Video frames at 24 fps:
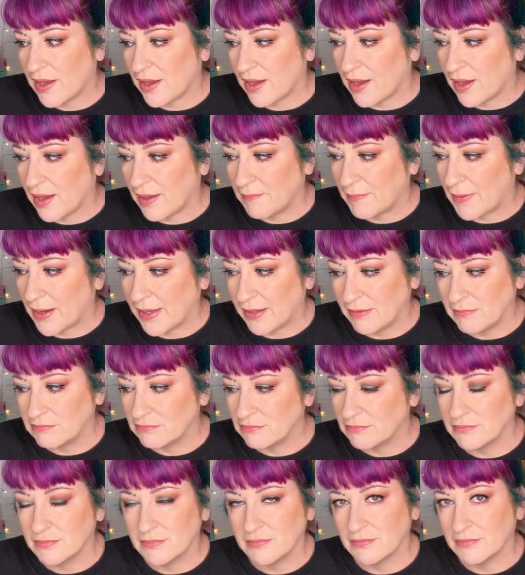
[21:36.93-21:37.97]
I might
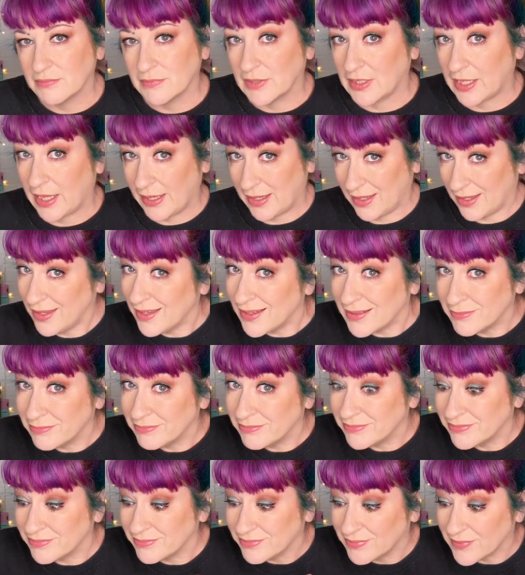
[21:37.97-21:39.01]
like it.
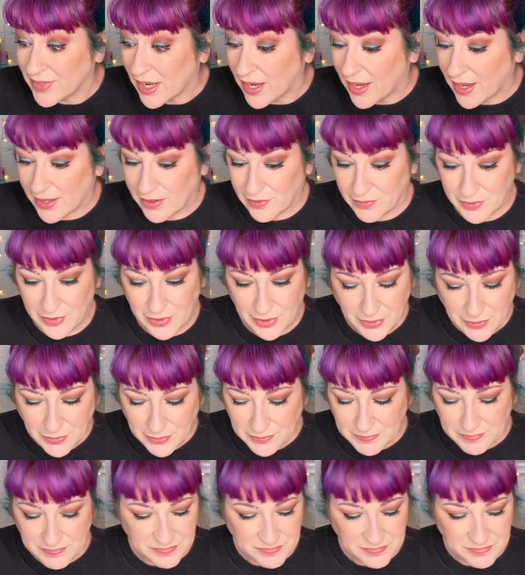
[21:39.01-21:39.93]
I don't know.